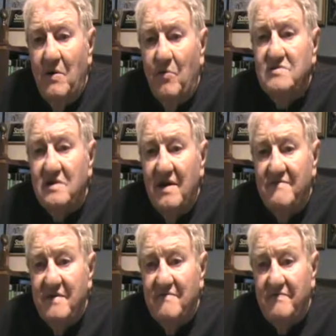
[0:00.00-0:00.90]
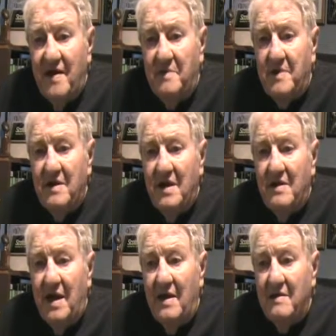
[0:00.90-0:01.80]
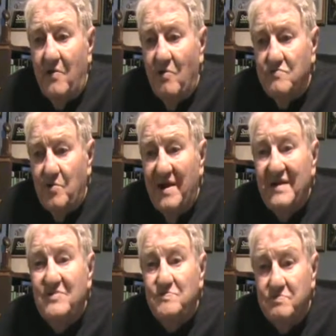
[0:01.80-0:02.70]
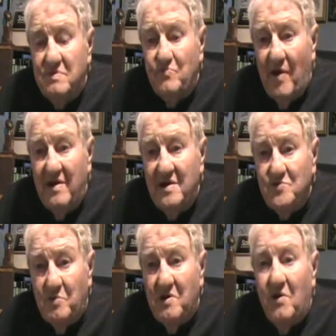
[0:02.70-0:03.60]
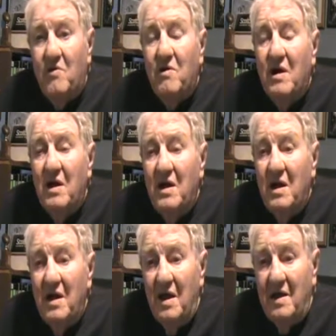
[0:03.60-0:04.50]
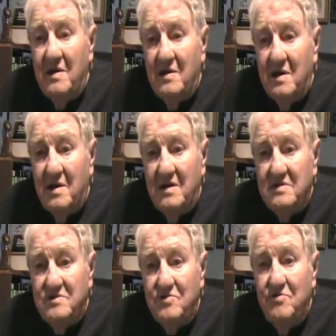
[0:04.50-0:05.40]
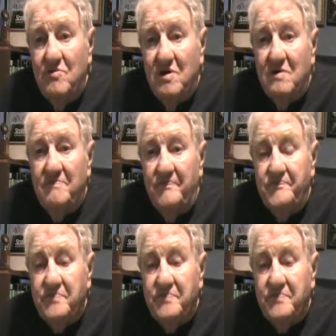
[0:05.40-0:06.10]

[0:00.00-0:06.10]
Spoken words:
what's left of the family, and of course Randy's widow and his two